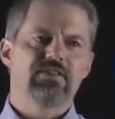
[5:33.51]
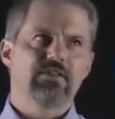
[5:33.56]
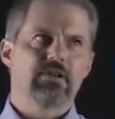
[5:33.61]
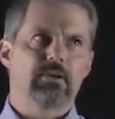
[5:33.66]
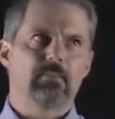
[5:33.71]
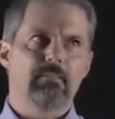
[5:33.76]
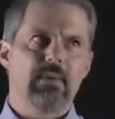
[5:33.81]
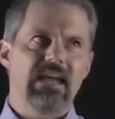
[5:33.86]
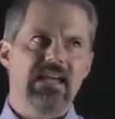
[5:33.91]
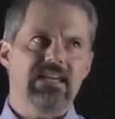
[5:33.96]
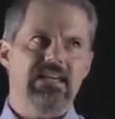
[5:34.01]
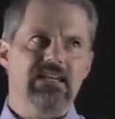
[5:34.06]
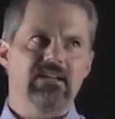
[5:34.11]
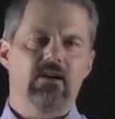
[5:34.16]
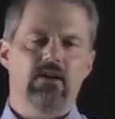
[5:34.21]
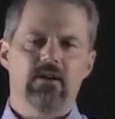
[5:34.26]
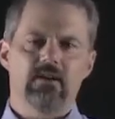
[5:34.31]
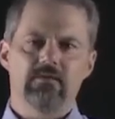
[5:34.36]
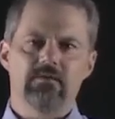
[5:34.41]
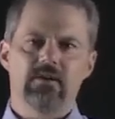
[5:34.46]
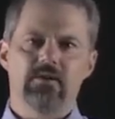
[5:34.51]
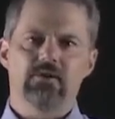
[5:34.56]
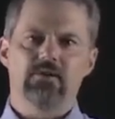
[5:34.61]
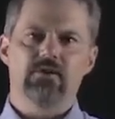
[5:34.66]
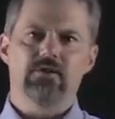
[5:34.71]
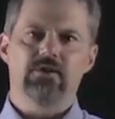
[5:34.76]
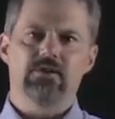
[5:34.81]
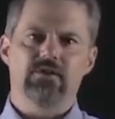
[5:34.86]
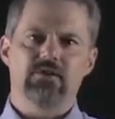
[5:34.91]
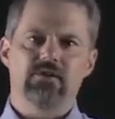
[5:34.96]
that are making all of those
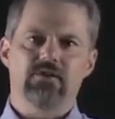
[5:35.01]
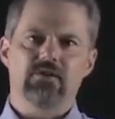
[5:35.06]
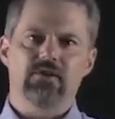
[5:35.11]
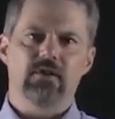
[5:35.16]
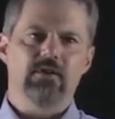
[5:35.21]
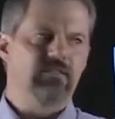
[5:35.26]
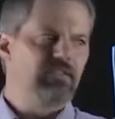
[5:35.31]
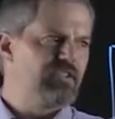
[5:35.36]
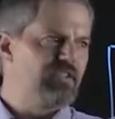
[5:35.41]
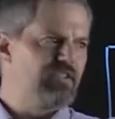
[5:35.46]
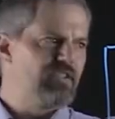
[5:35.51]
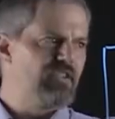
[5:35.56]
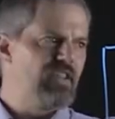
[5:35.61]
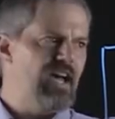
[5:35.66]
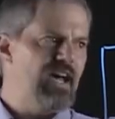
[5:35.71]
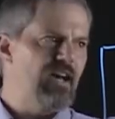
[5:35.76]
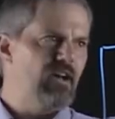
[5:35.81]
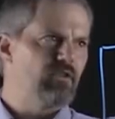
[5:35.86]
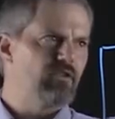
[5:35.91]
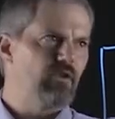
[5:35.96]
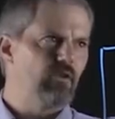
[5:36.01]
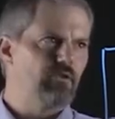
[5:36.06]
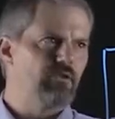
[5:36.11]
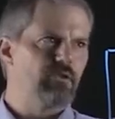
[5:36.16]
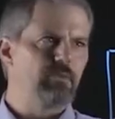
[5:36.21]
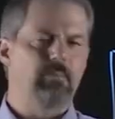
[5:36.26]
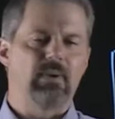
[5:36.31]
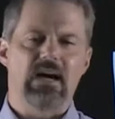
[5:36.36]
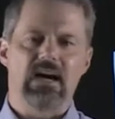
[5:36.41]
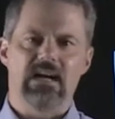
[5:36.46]
goods and services. The households
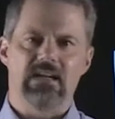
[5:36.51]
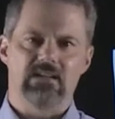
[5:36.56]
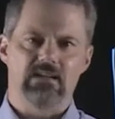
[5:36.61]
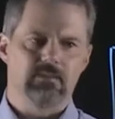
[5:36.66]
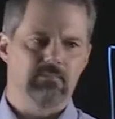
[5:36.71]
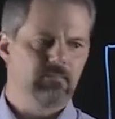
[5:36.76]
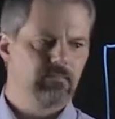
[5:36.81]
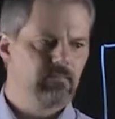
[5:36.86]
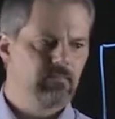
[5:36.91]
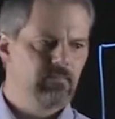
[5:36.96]
are buying them.